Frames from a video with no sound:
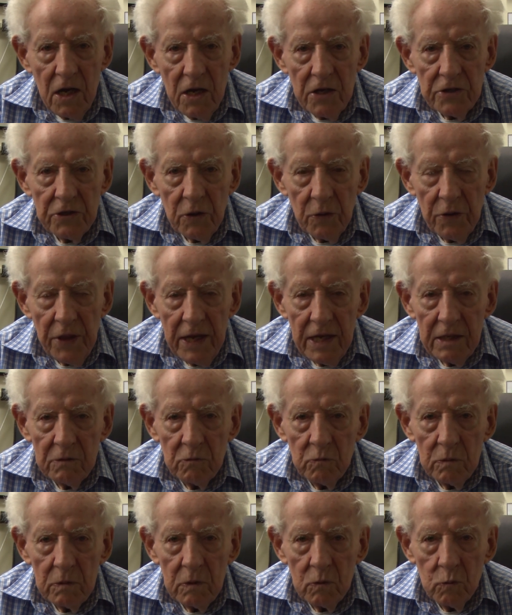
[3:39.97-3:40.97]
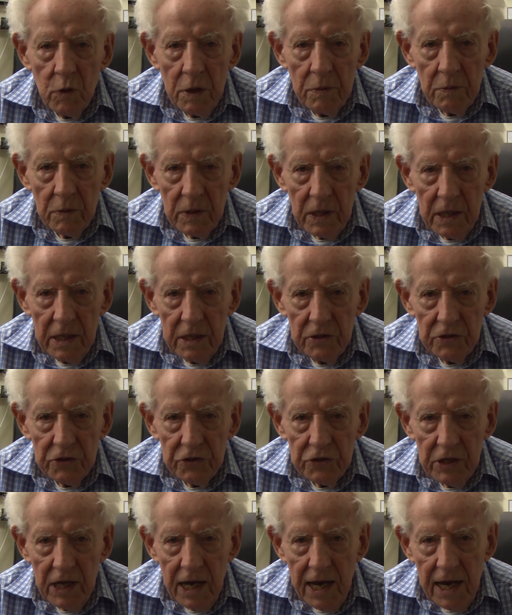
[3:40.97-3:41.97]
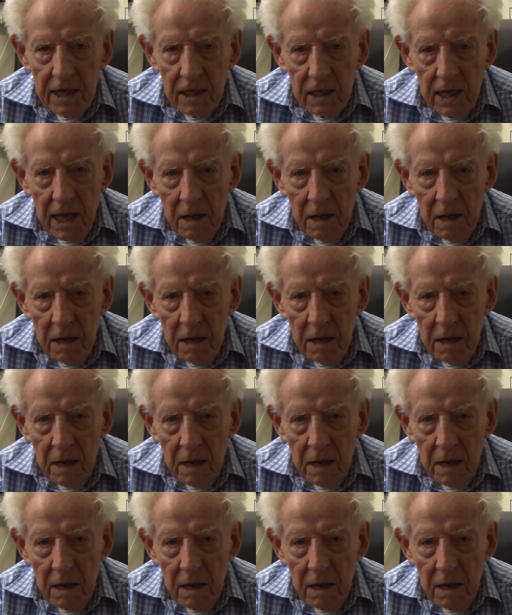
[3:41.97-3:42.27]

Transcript: So then we were in Seattle.